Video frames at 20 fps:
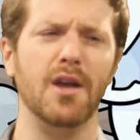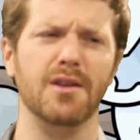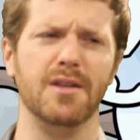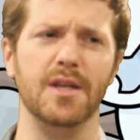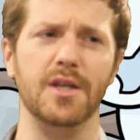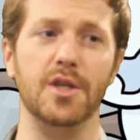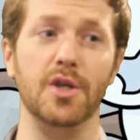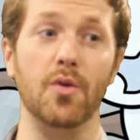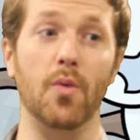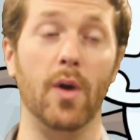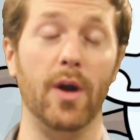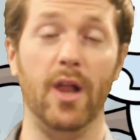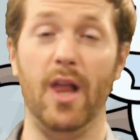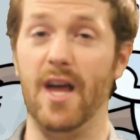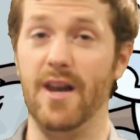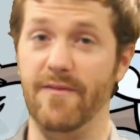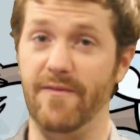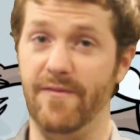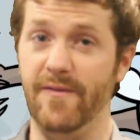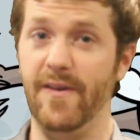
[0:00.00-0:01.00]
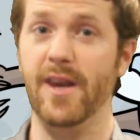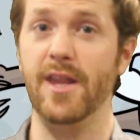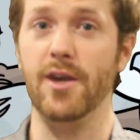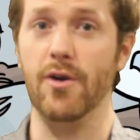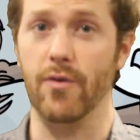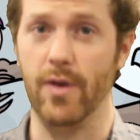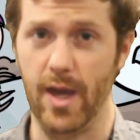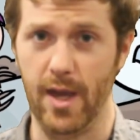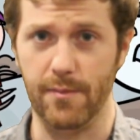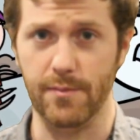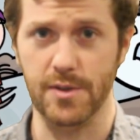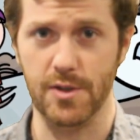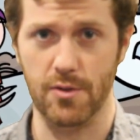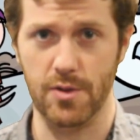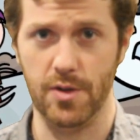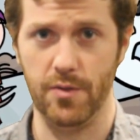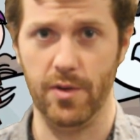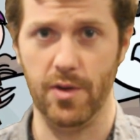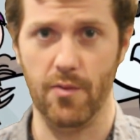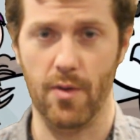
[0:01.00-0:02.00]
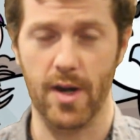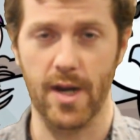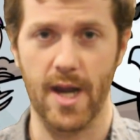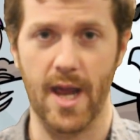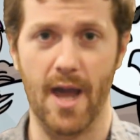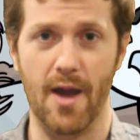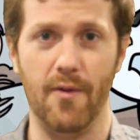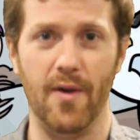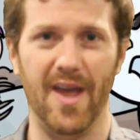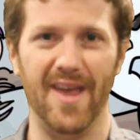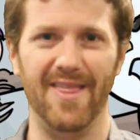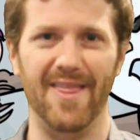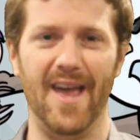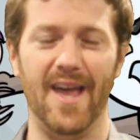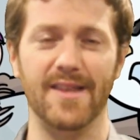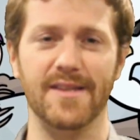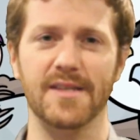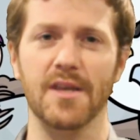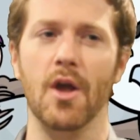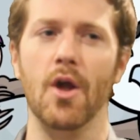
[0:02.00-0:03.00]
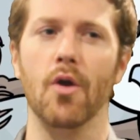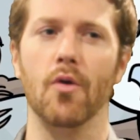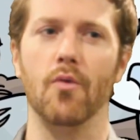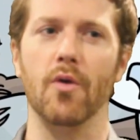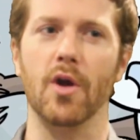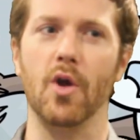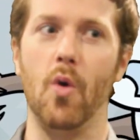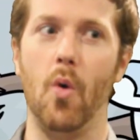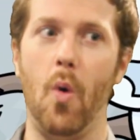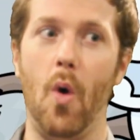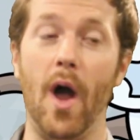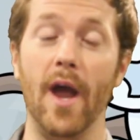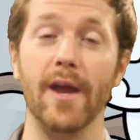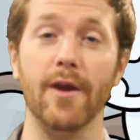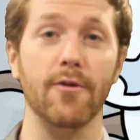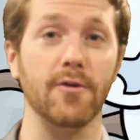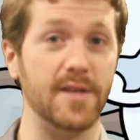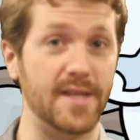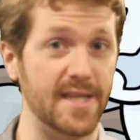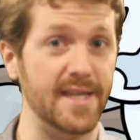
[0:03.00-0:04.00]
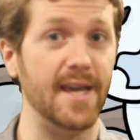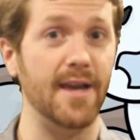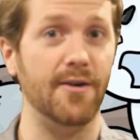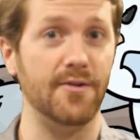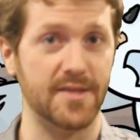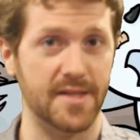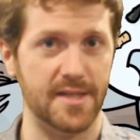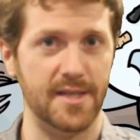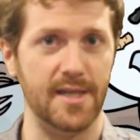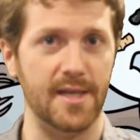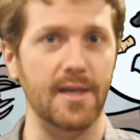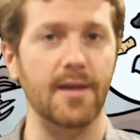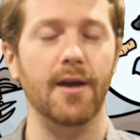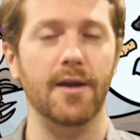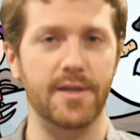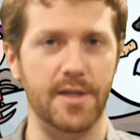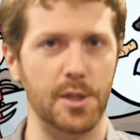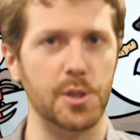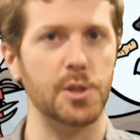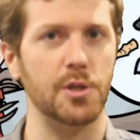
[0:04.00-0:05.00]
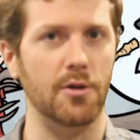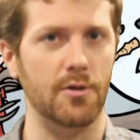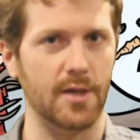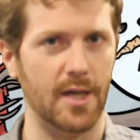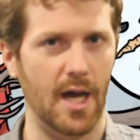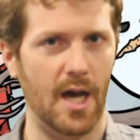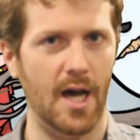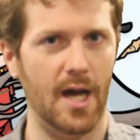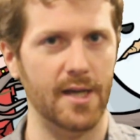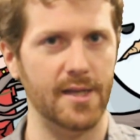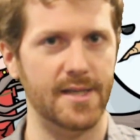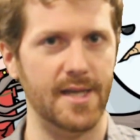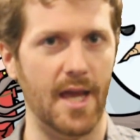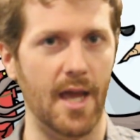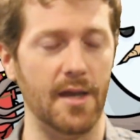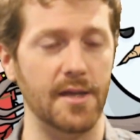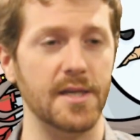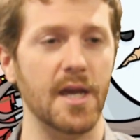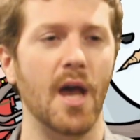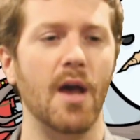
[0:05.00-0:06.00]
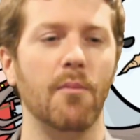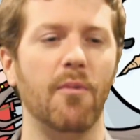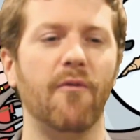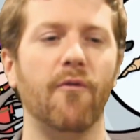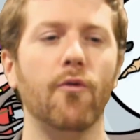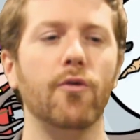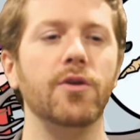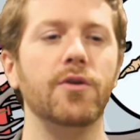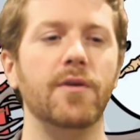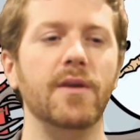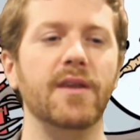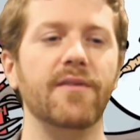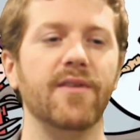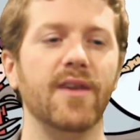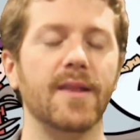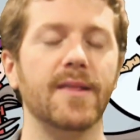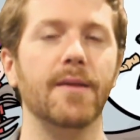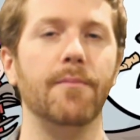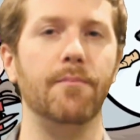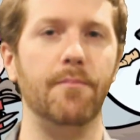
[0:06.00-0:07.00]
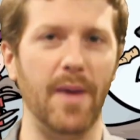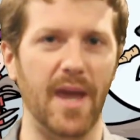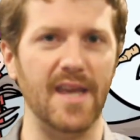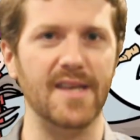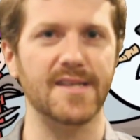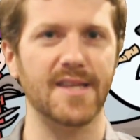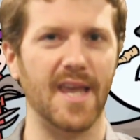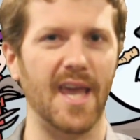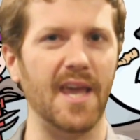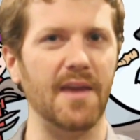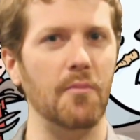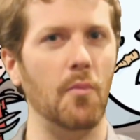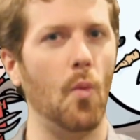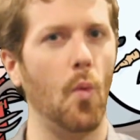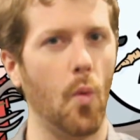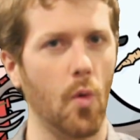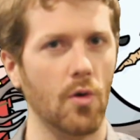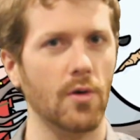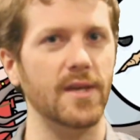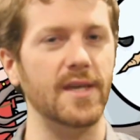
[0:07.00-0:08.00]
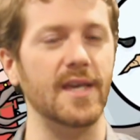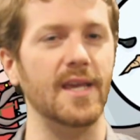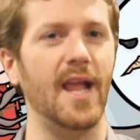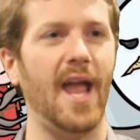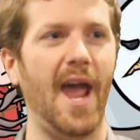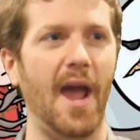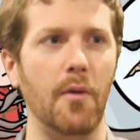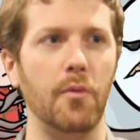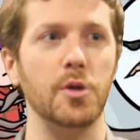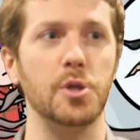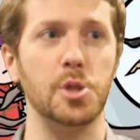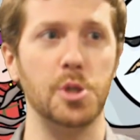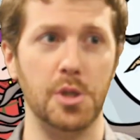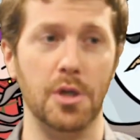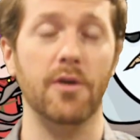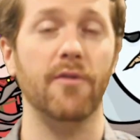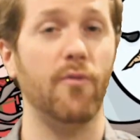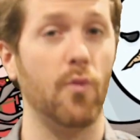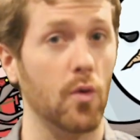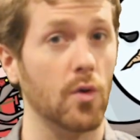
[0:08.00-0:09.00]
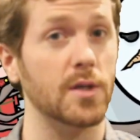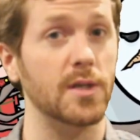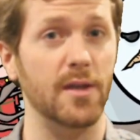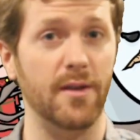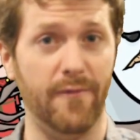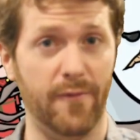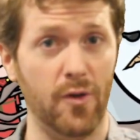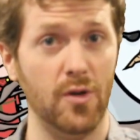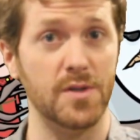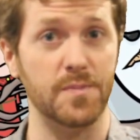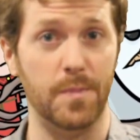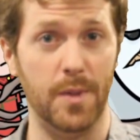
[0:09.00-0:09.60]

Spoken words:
to do what a lot of video games are doing right now, and that's require DLC, additional content, before you can even get the base game working how it should have worked in the first